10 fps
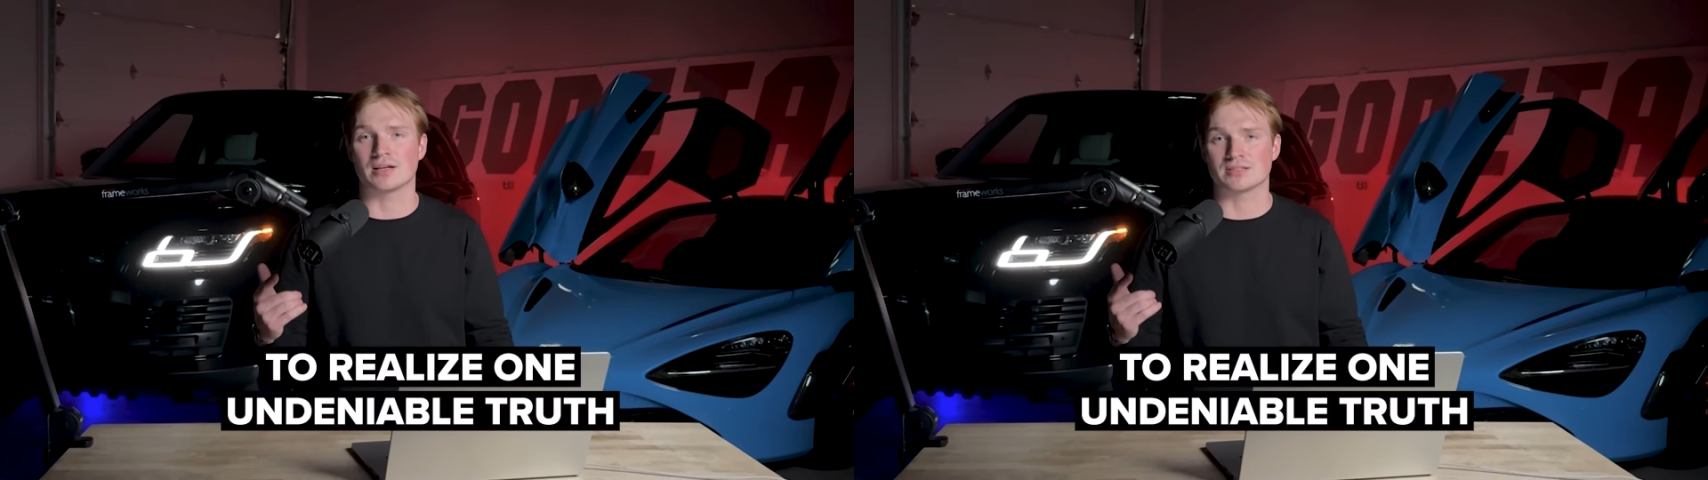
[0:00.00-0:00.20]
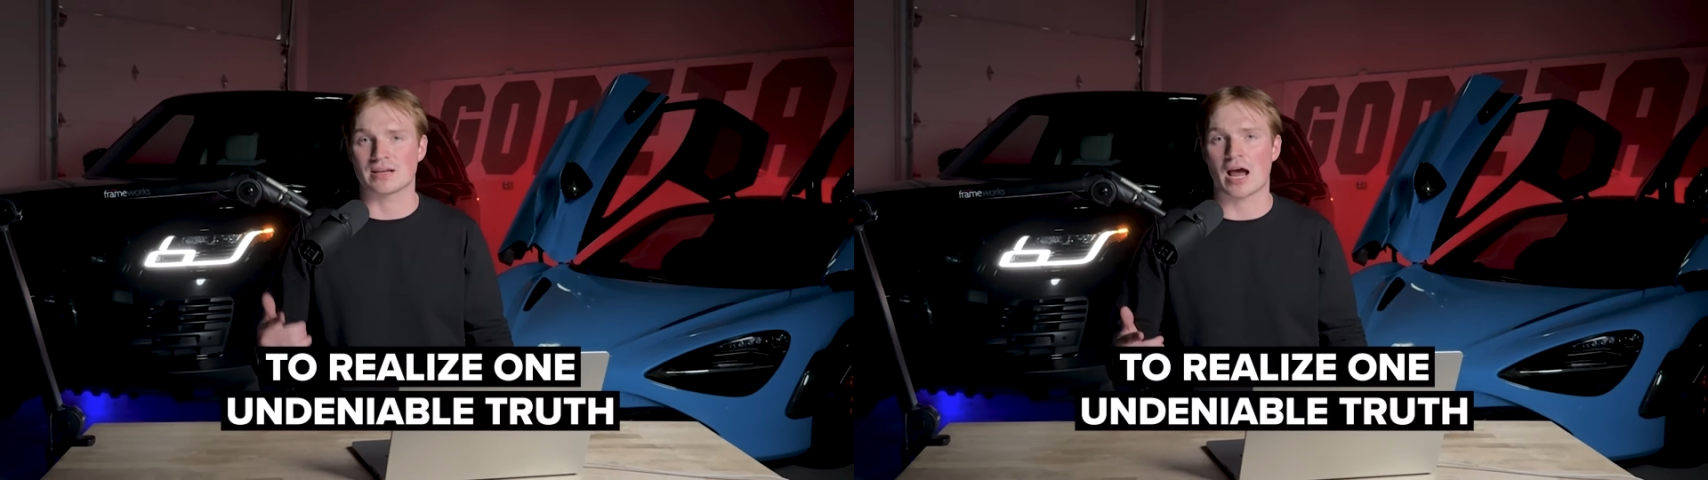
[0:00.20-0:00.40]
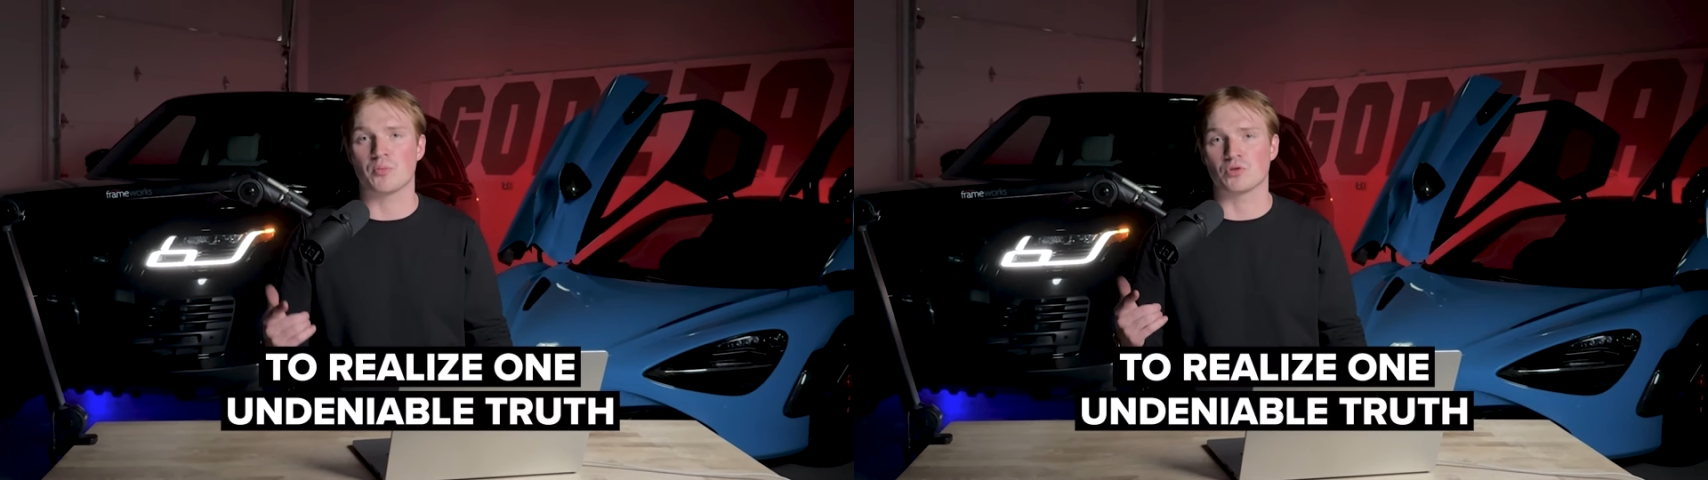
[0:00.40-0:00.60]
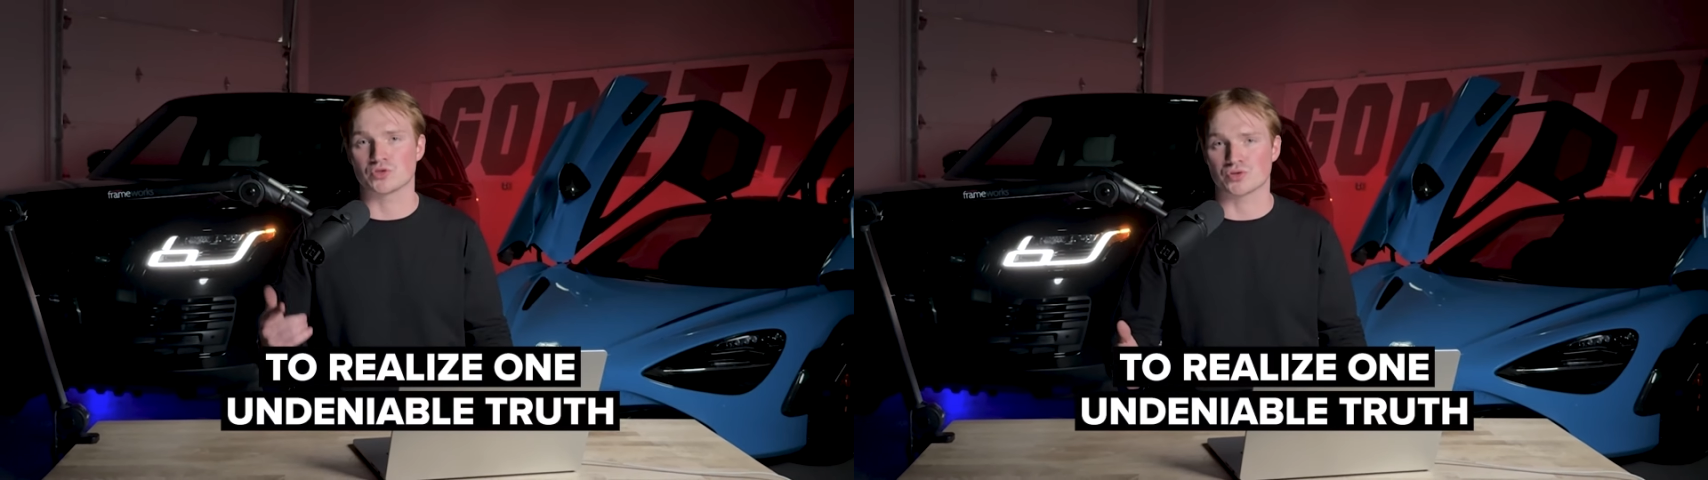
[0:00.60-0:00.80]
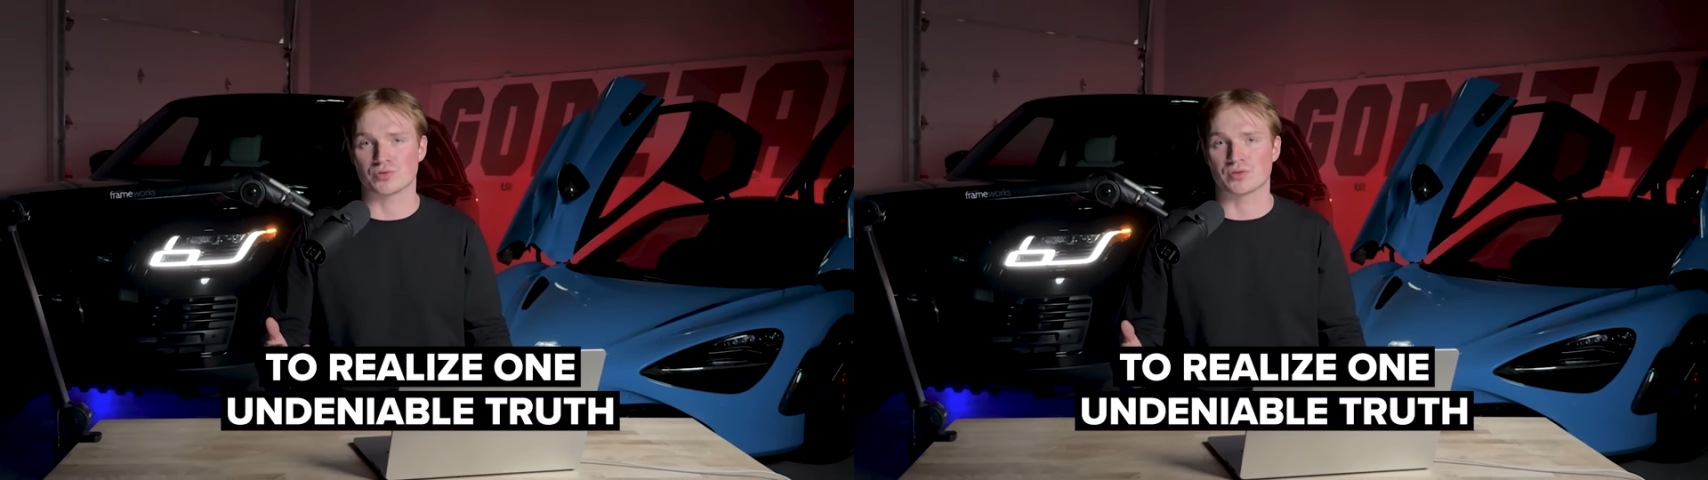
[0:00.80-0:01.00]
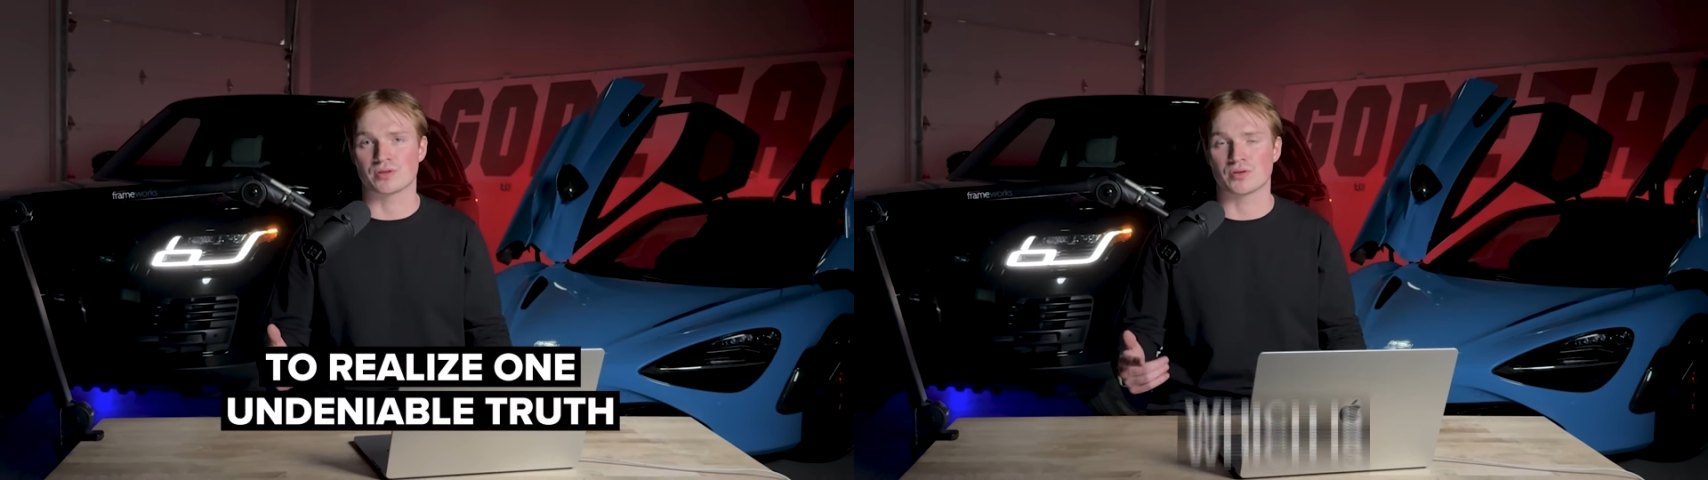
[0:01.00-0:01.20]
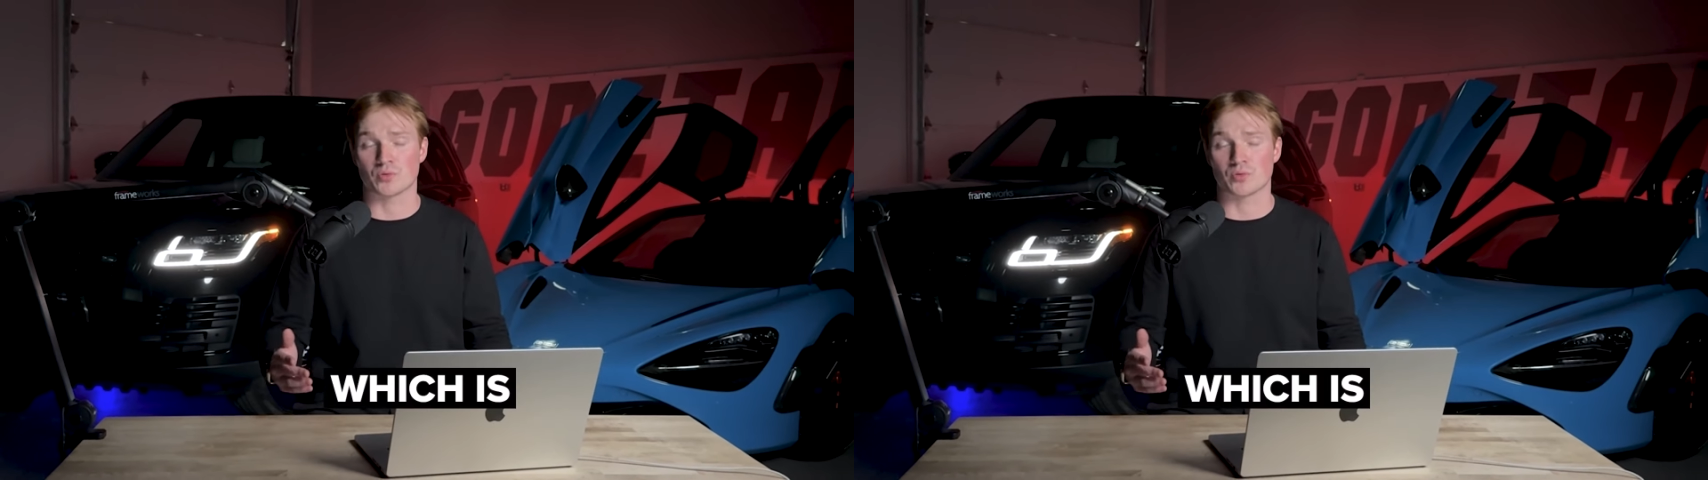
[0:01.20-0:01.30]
undeniable truth,